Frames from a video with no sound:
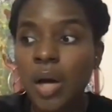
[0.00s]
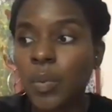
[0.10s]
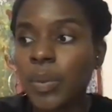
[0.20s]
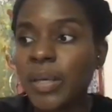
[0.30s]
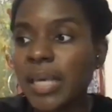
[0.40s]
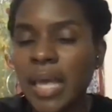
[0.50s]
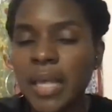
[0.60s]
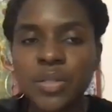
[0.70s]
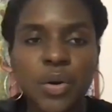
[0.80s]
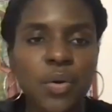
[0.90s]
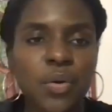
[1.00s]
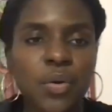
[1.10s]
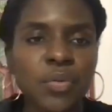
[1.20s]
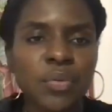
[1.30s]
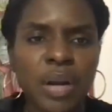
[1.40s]
on weekends or
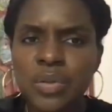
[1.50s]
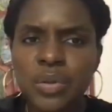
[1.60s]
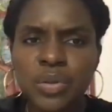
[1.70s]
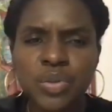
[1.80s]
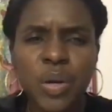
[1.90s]
overnights